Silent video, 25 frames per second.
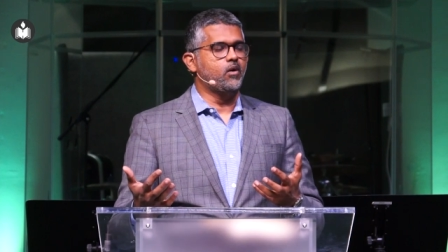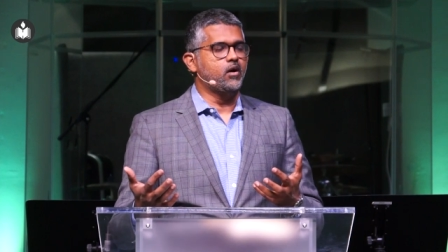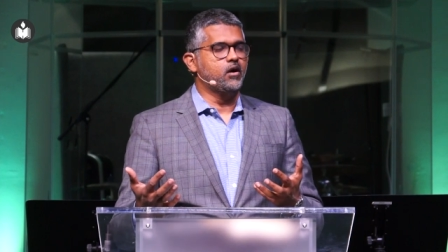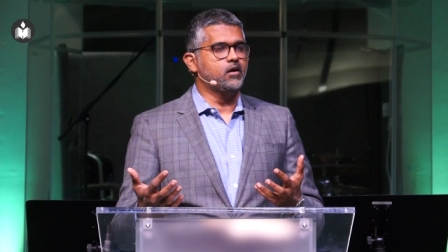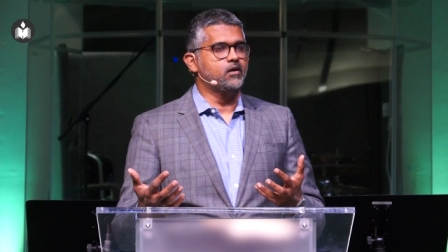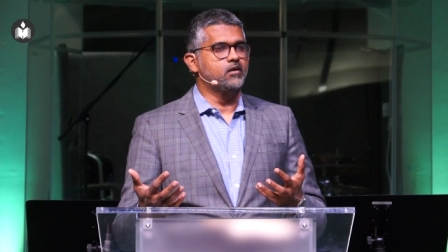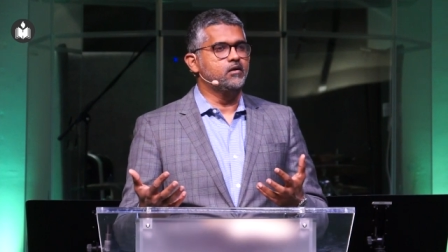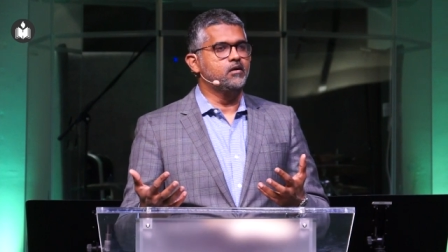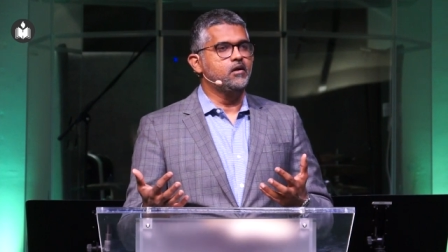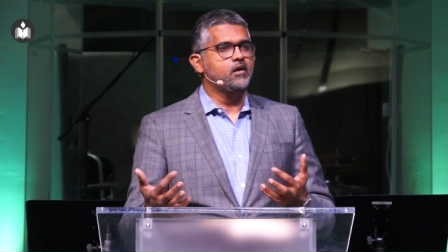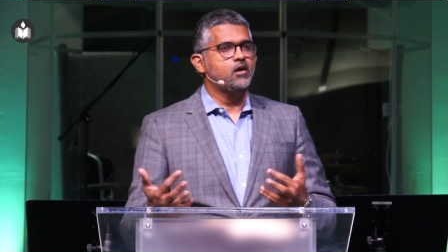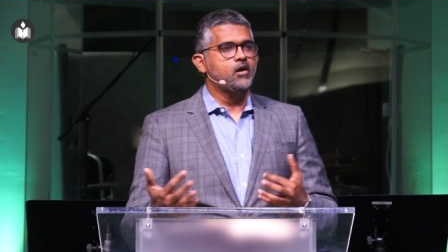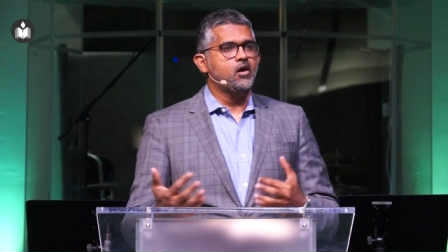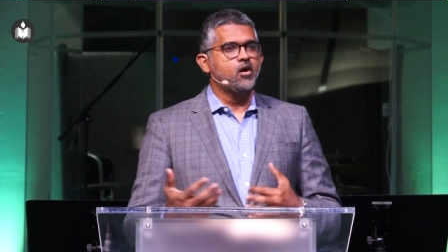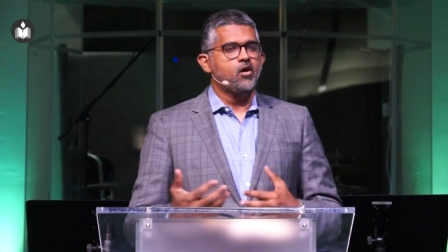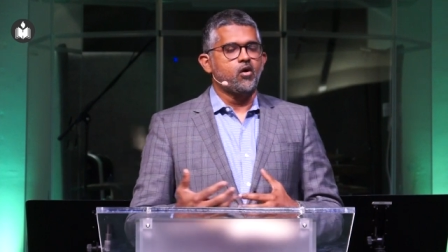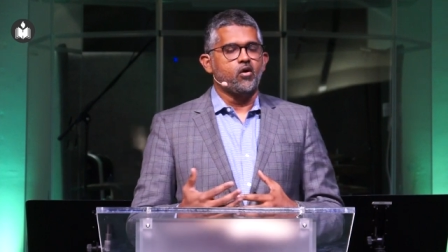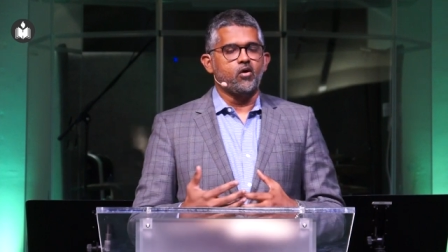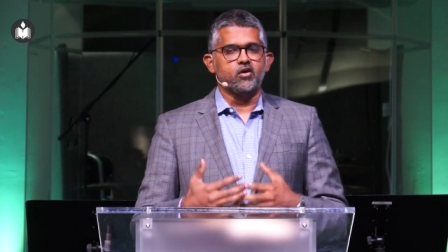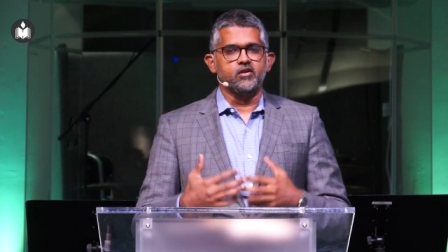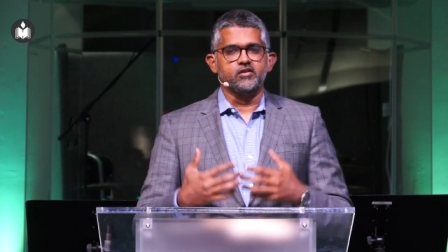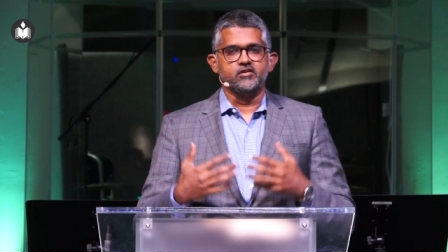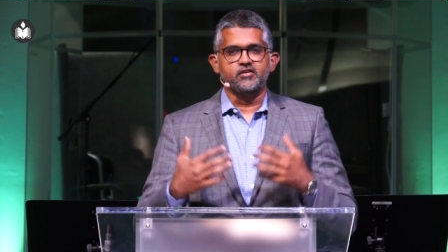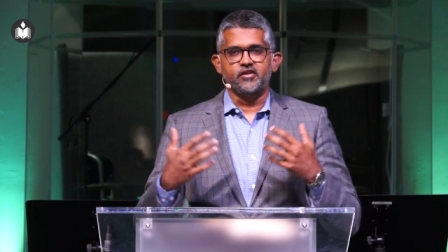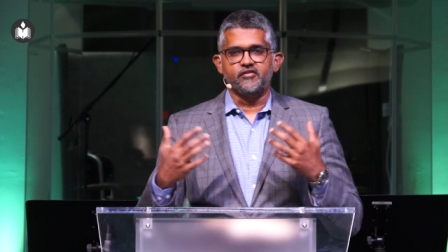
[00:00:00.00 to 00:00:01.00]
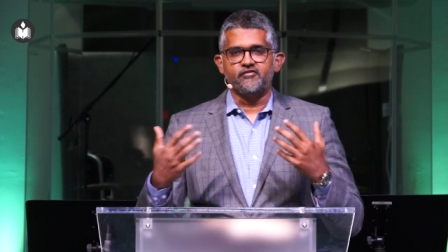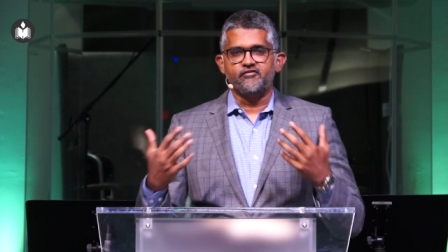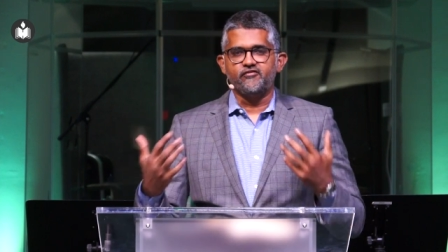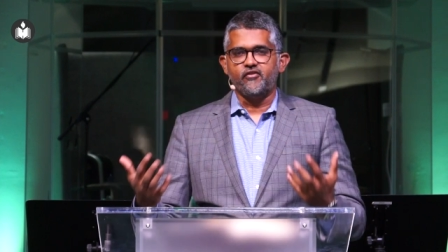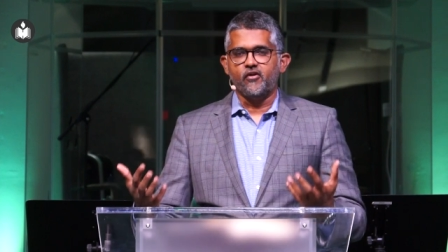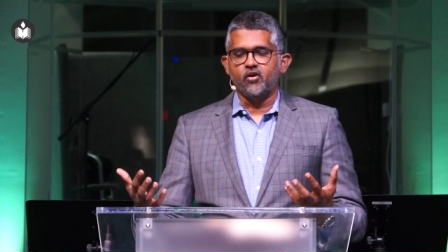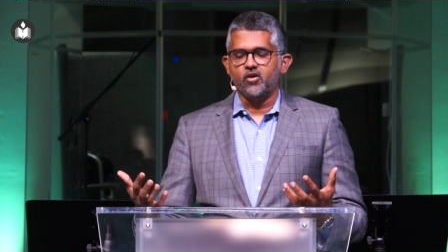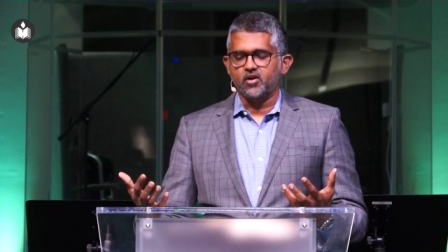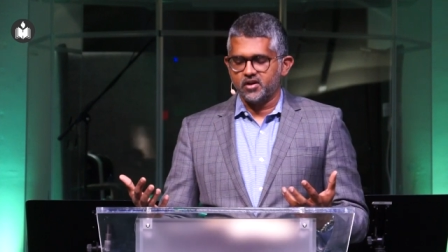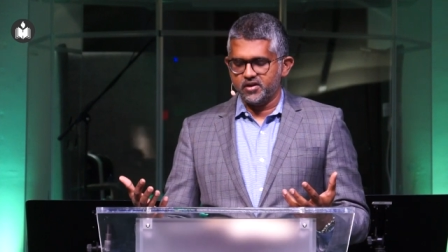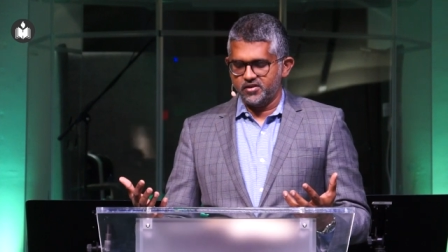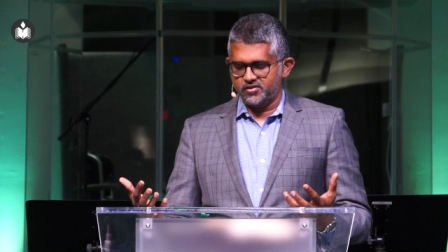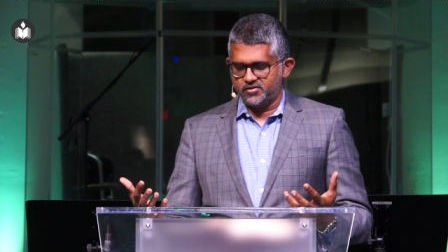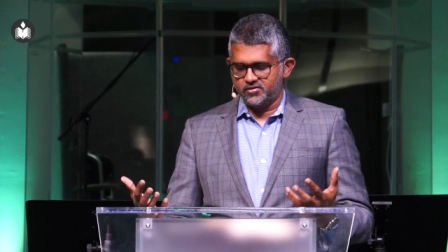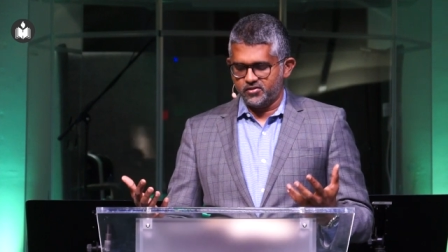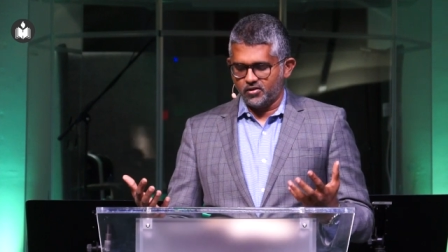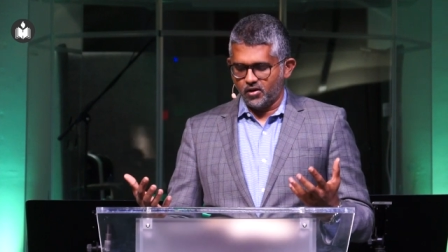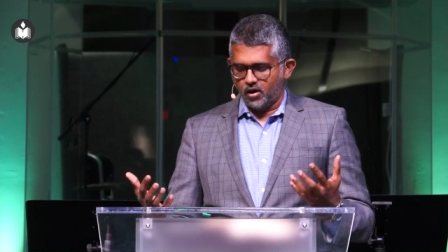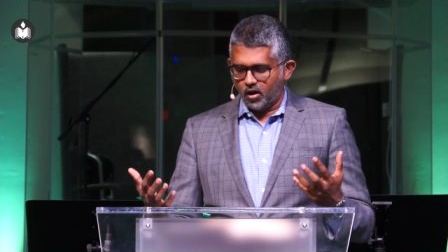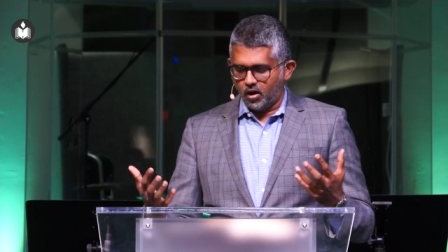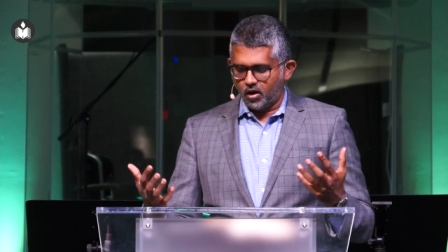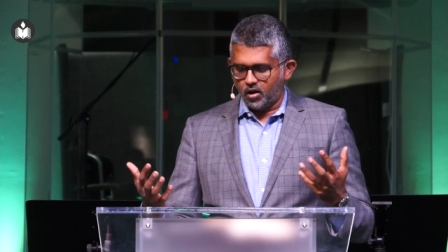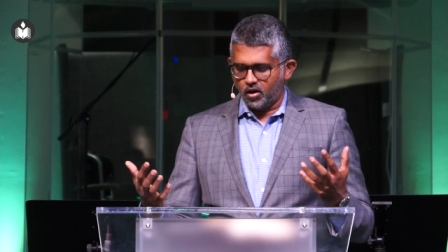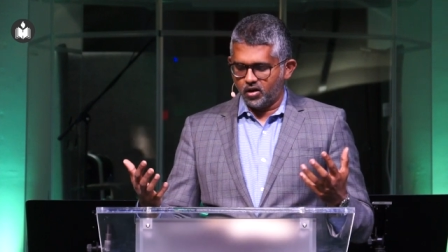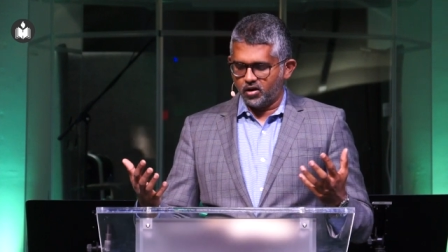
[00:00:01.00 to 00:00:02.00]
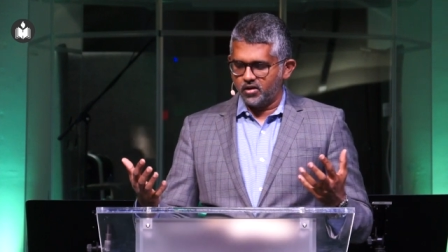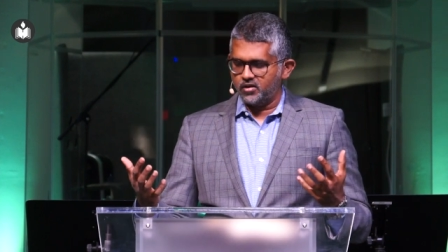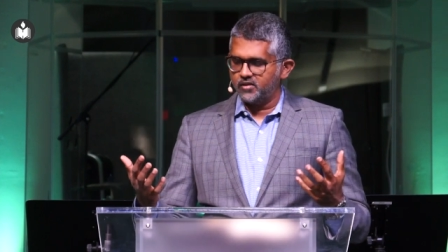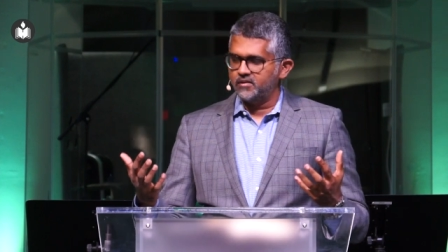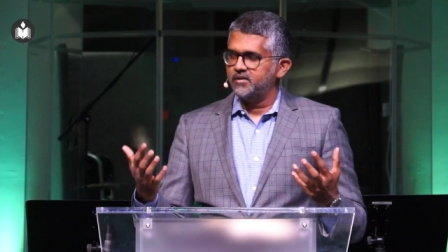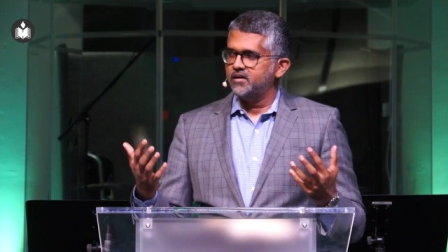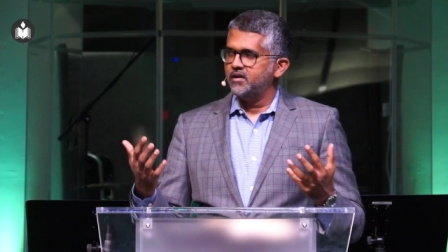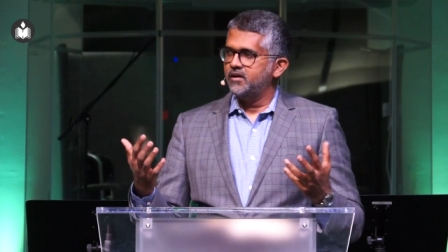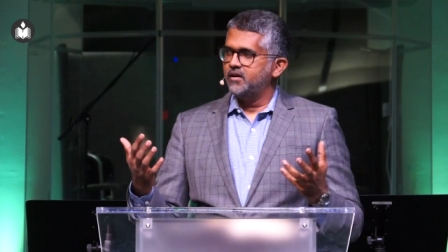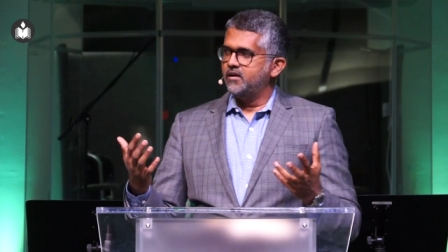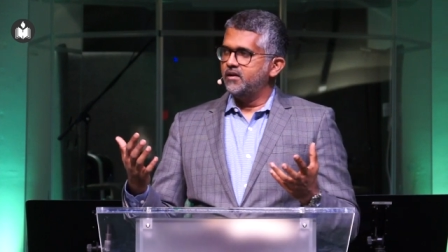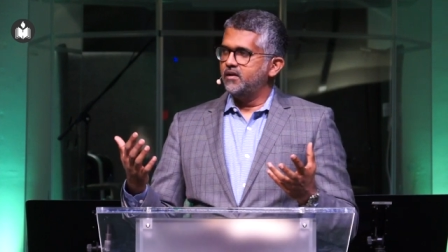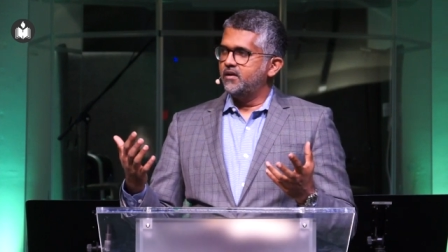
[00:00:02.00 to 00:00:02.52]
one, or is it focused on uh,